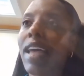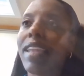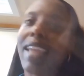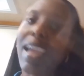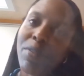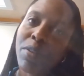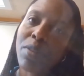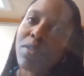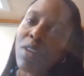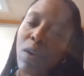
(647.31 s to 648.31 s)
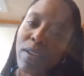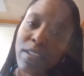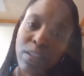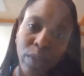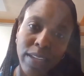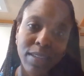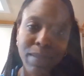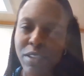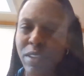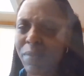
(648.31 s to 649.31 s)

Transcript: Lavender is always great, especially